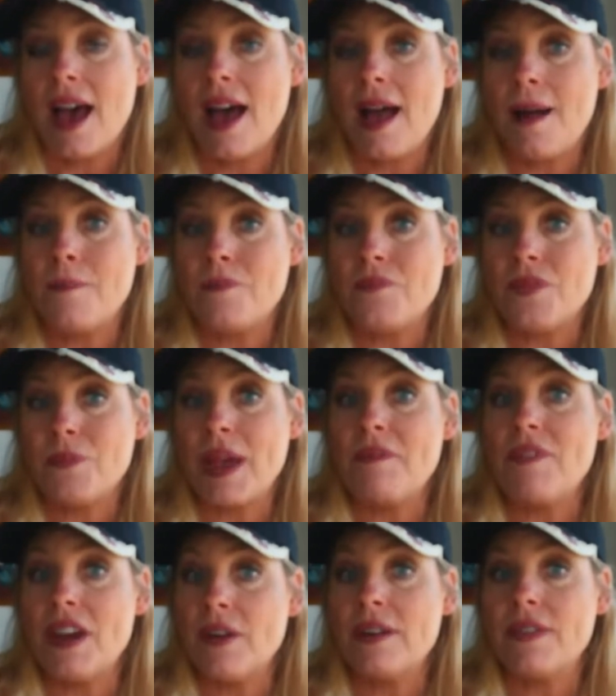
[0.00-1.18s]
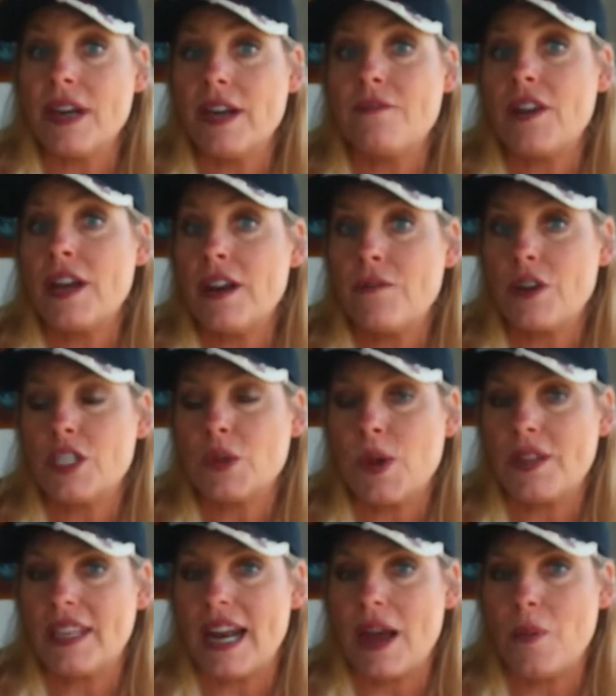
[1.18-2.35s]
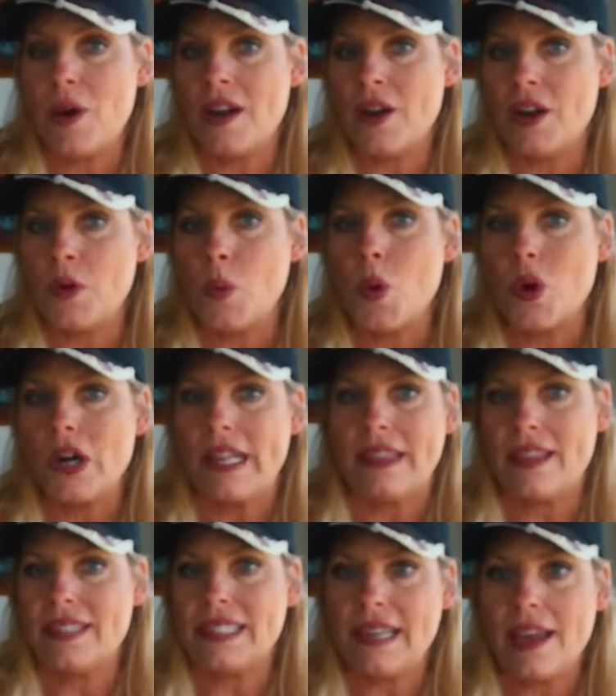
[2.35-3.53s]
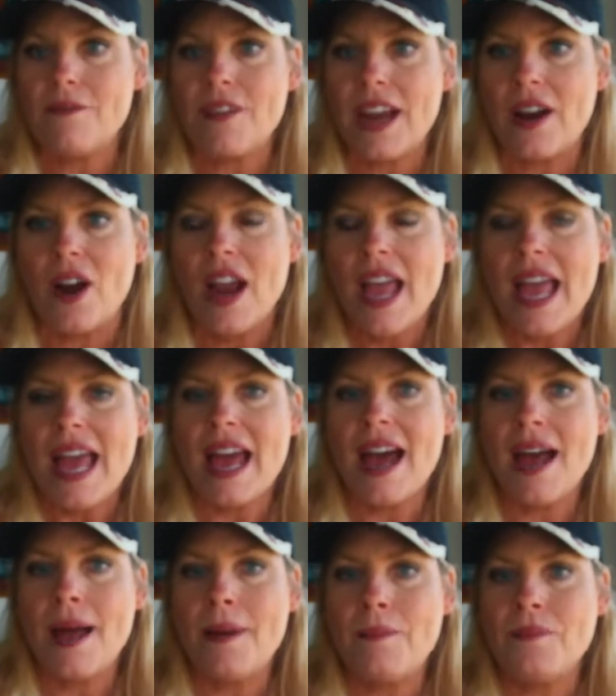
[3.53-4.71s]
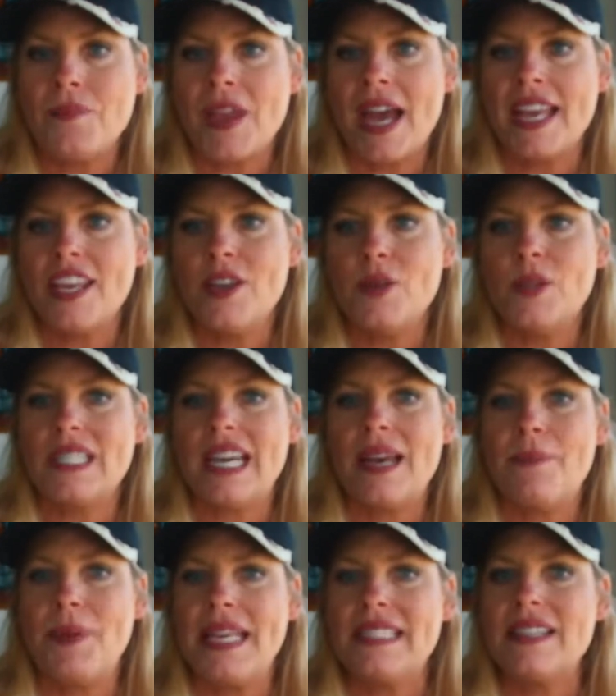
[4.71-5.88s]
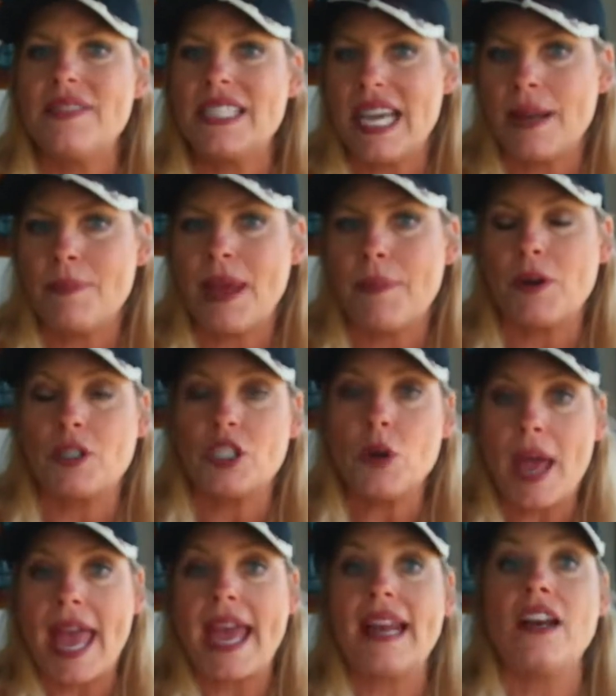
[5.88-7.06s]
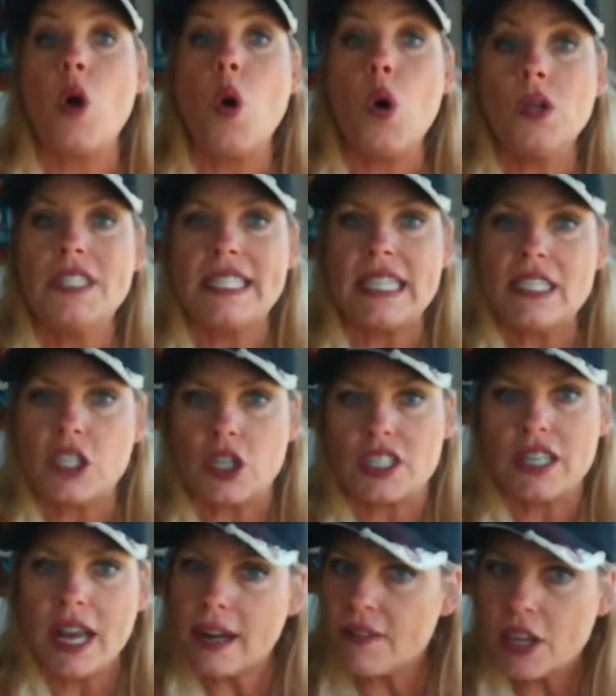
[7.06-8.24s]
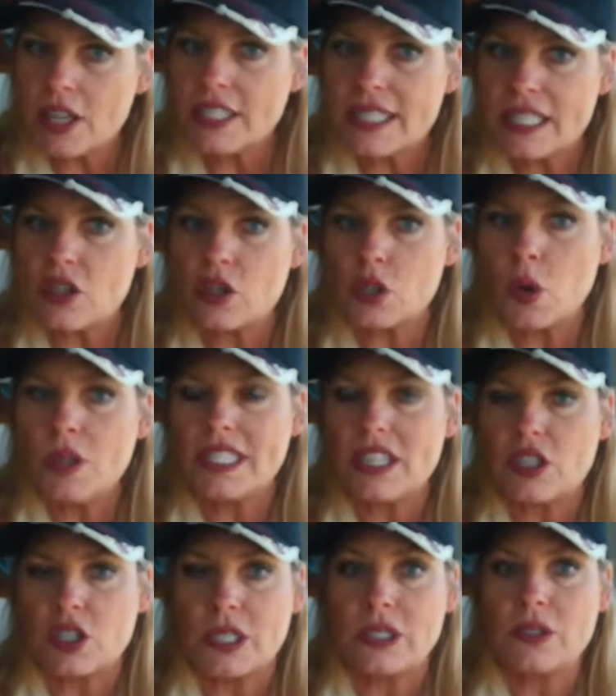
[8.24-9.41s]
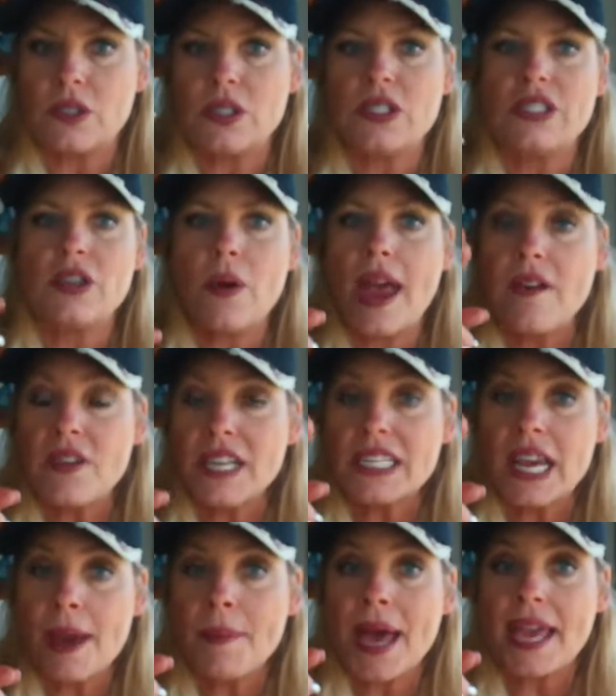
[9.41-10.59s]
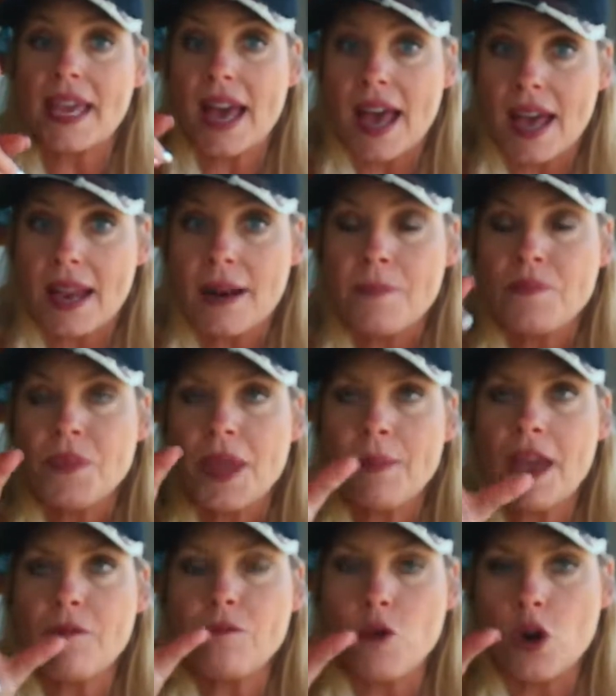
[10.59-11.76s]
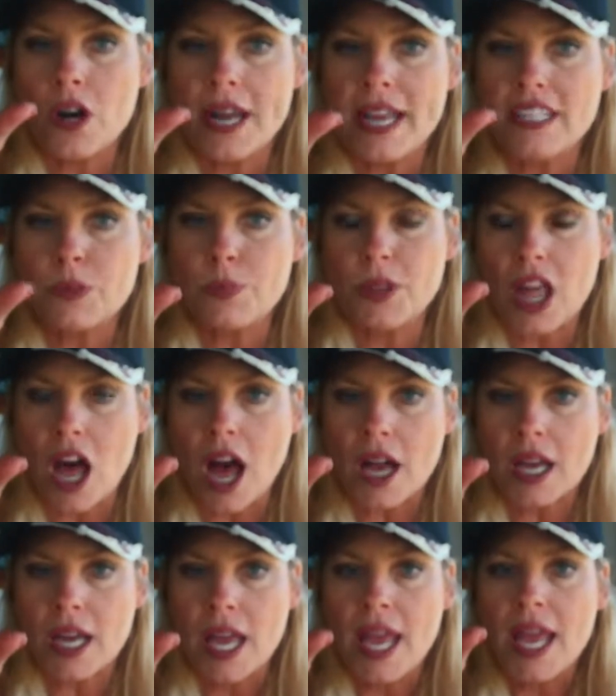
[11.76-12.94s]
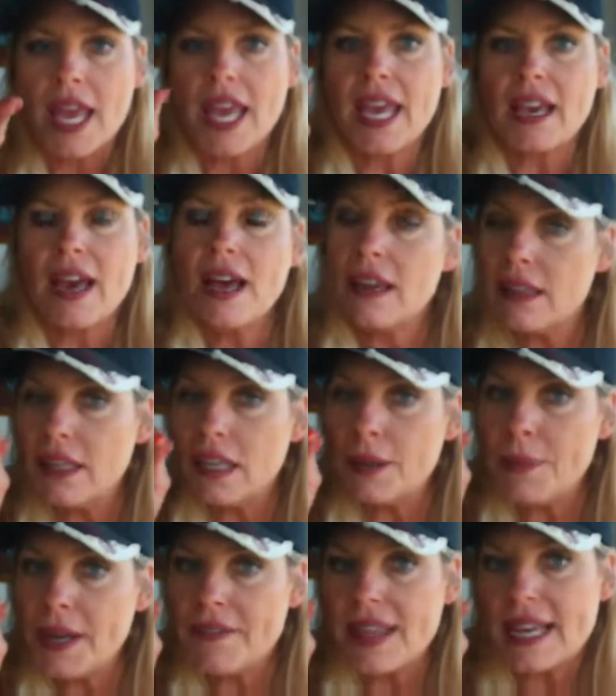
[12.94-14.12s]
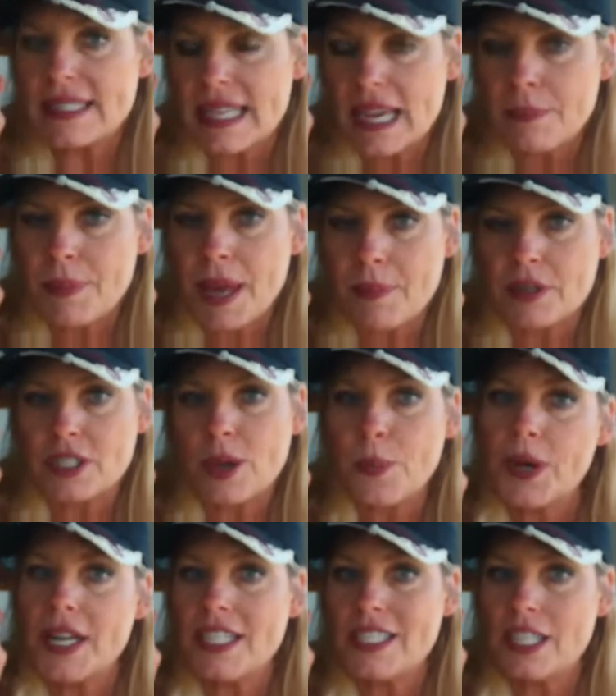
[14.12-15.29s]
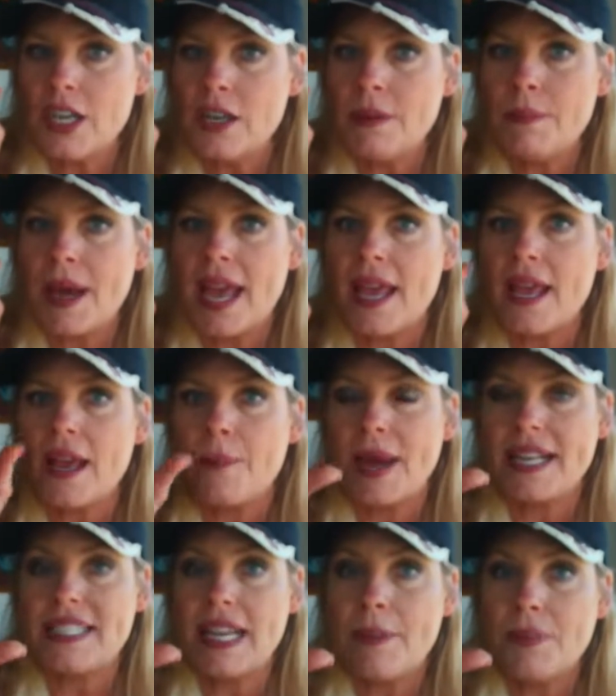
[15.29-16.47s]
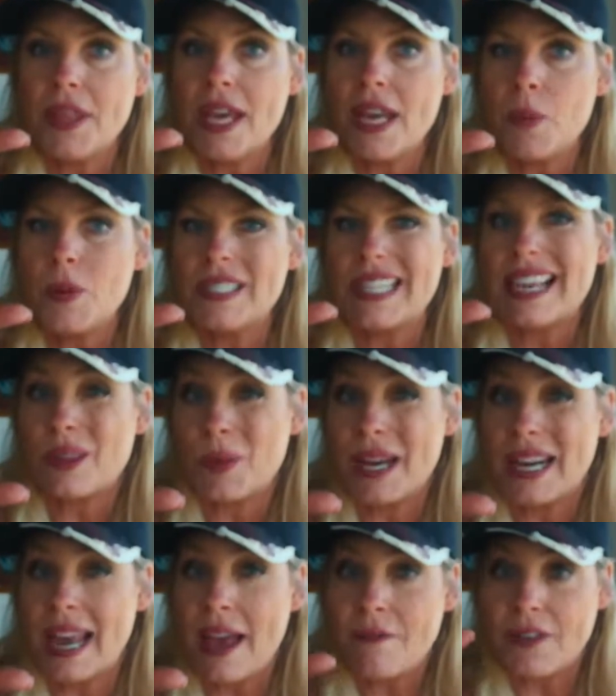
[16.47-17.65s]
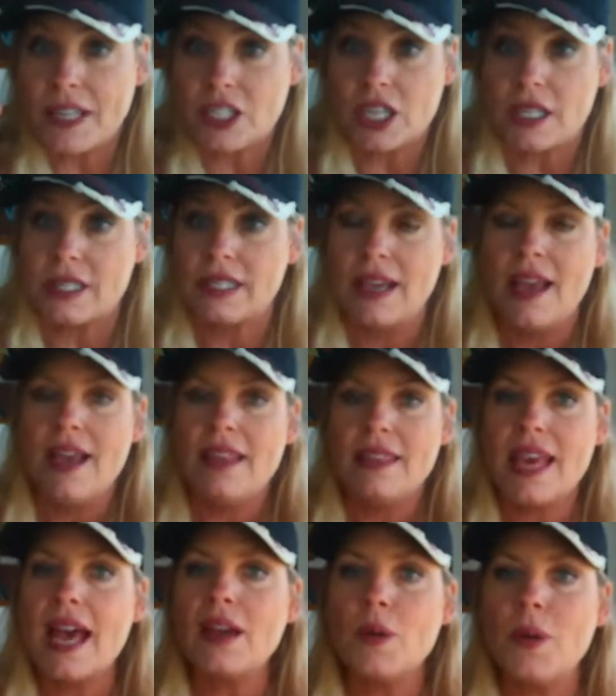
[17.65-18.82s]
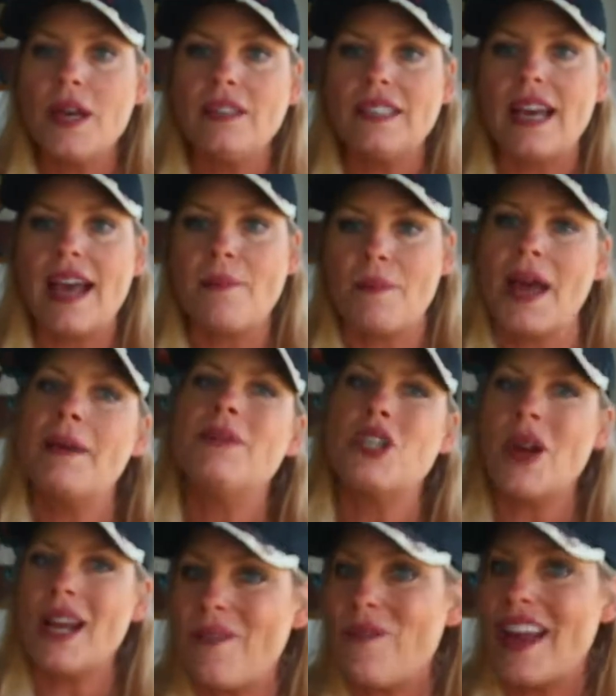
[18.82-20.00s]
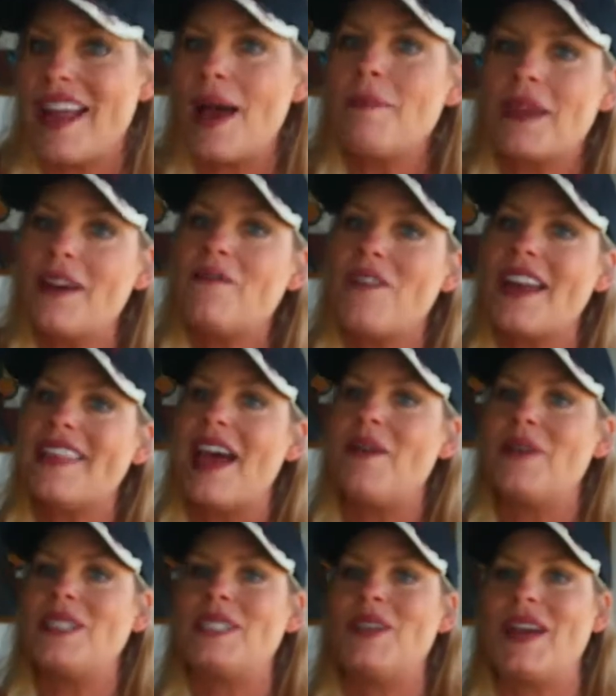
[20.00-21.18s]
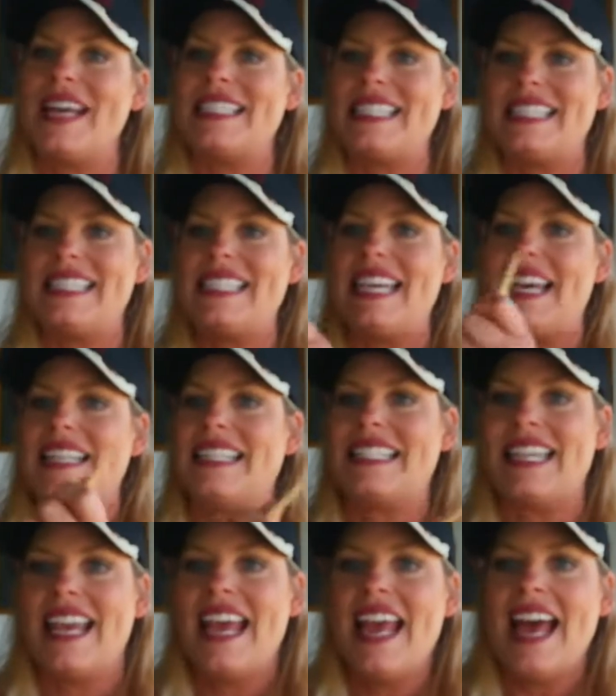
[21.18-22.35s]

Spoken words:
My very, very, very first quilt that I won an award at the state fair. I used a piece of sandpaper. And old scissors, not even good scissors, old scissors. So every time I cut, my 4-inch block, it cut a little bit of that sandpaper. So pretty soon my template was like 3.5 inches. That quilt, I'm I can find, I'm going to find that one so you guys can see it.